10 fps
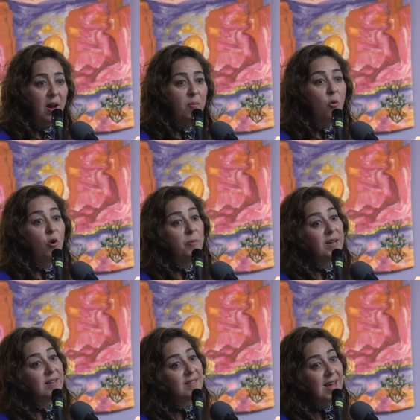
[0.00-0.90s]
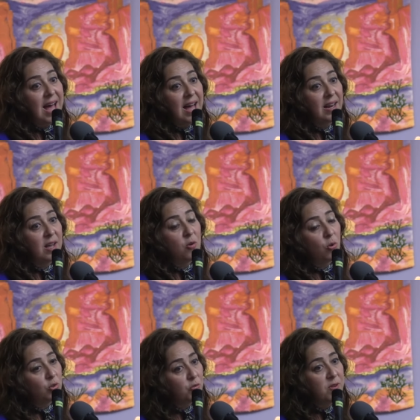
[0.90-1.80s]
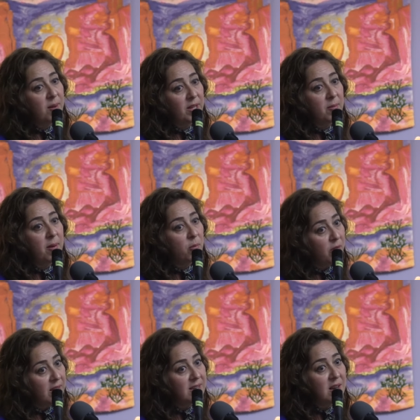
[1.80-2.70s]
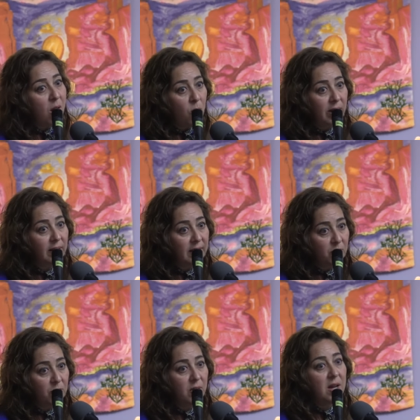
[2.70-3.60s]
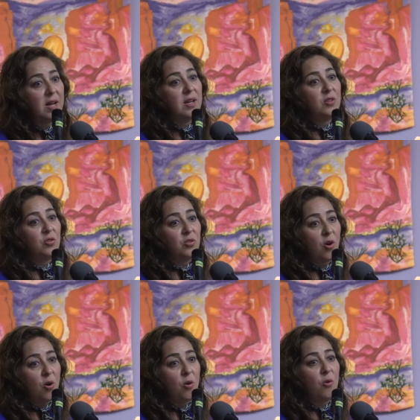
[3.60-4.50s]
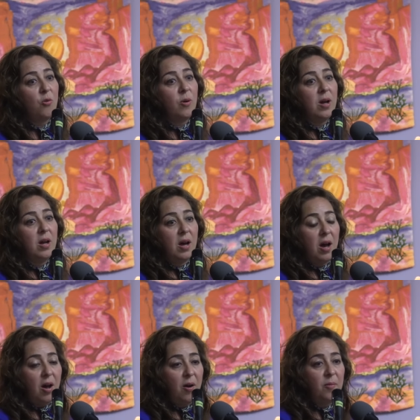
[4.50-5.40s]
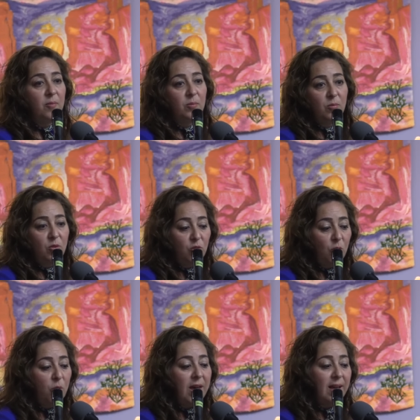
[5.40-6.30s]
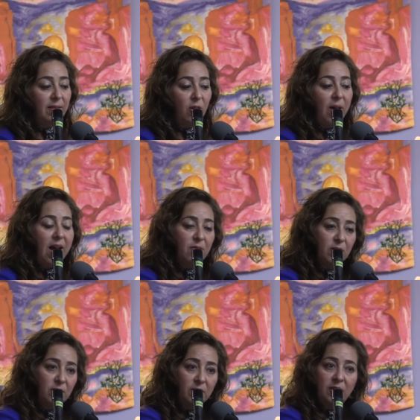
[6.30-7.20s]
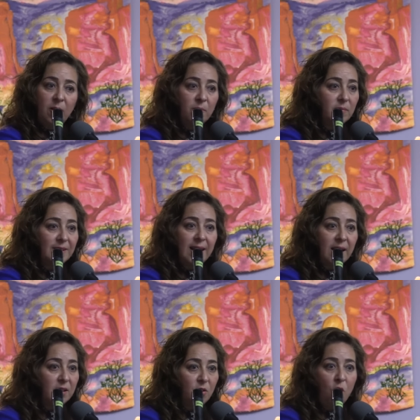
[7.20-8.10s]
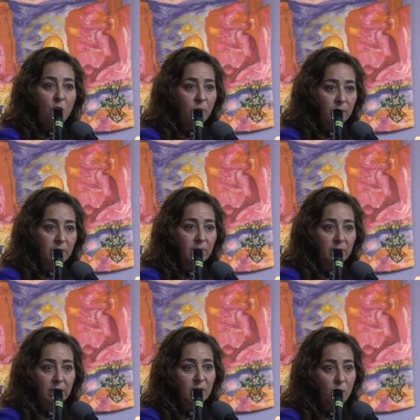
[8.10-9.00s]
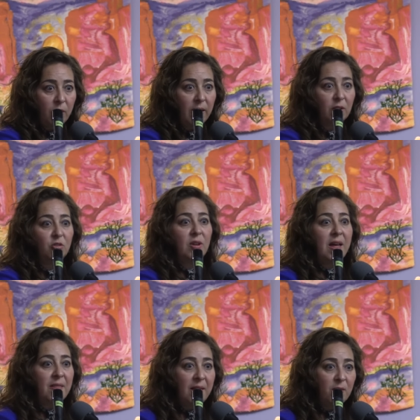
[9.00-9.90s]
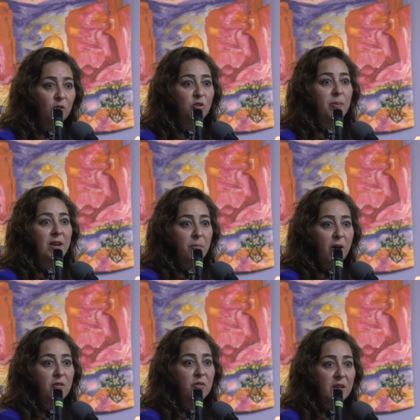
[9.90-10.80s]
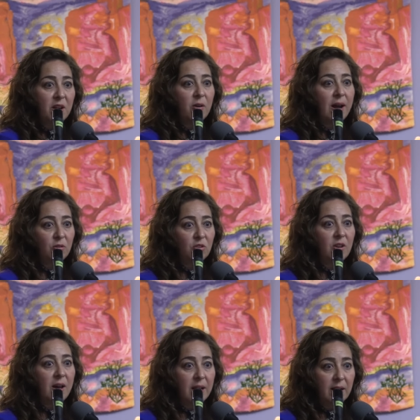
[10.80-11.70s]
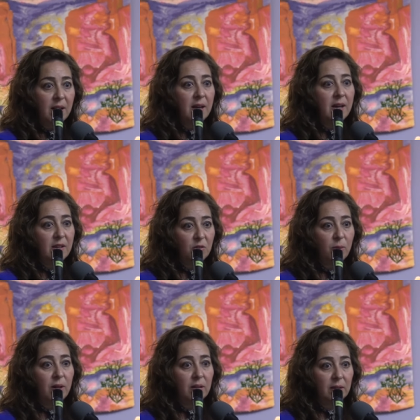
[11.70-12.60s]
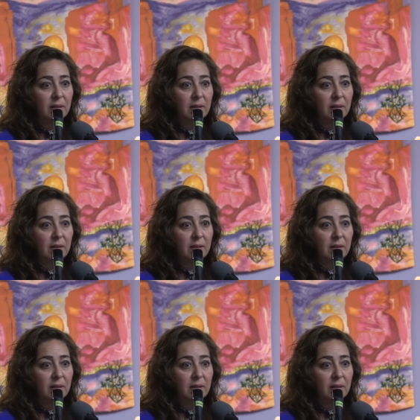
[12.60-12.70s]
Or because they had an older family member that did not want to leave, so they'll have some second home somewhere else, and then they'll spend part of the year outside as well.